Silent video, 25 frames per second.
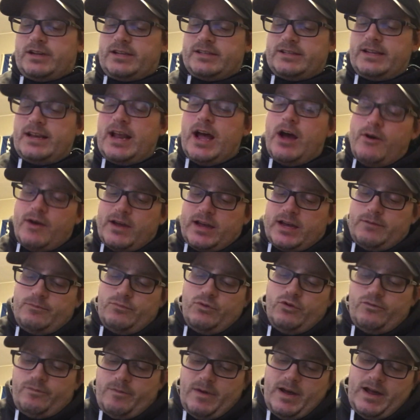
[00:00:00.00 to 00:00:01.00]
Because now I can
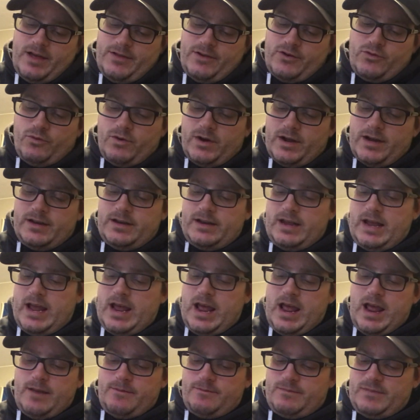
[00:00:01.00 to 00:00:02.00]
move my other one,
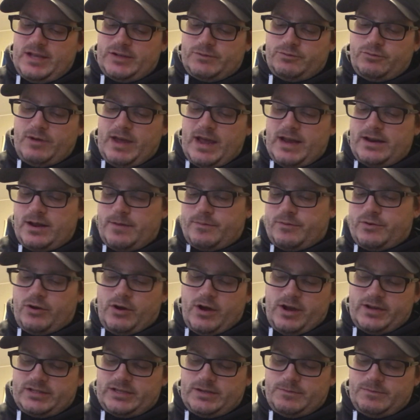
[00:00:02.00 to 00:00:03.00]
and this will end up
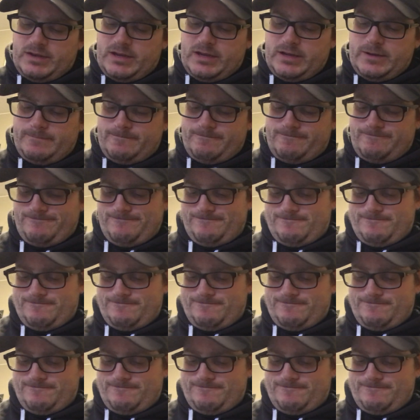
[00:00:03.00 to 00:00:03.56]
costing me